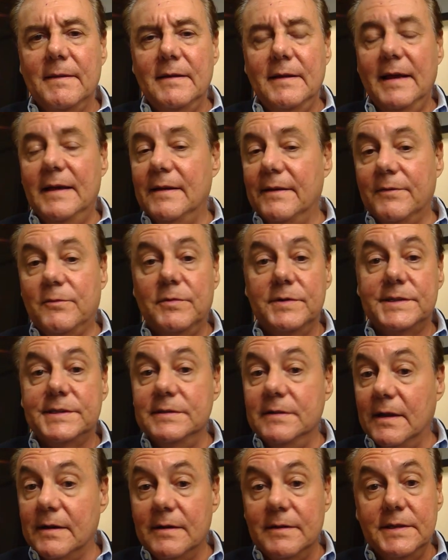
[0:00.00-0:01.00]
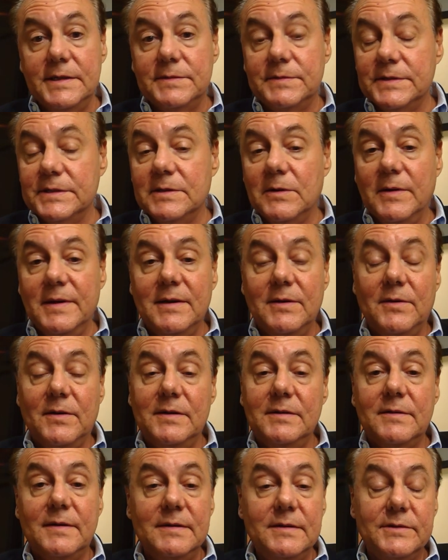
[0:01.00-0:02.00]
And of course, none of this was going
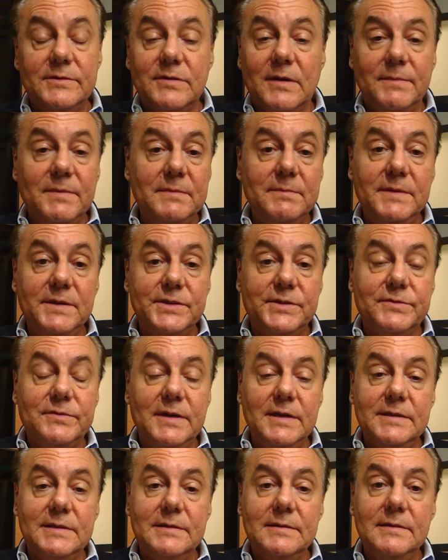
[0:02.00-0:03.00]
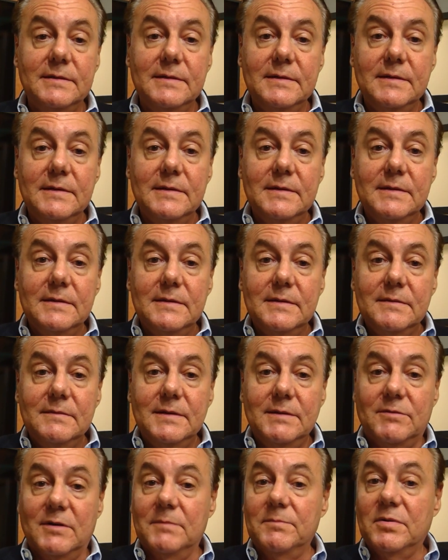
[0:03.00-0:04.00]
on during the Trump administration.
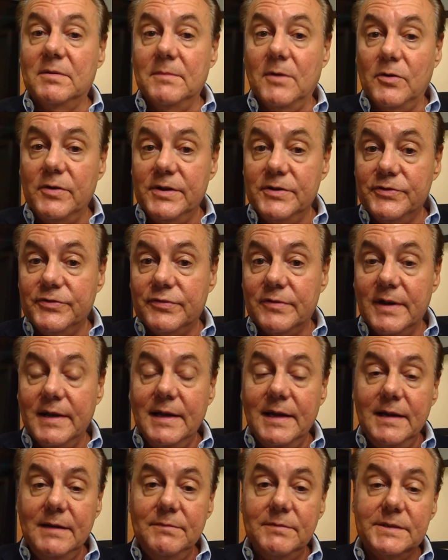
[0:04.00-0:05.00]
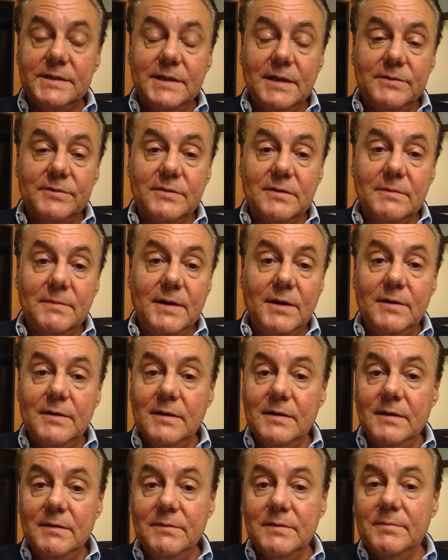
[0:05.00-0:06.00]
We weren't promoting trade with Central
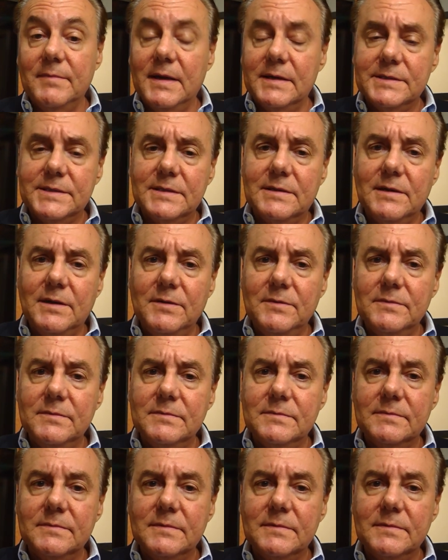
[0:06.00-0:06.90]
America, with Mexico.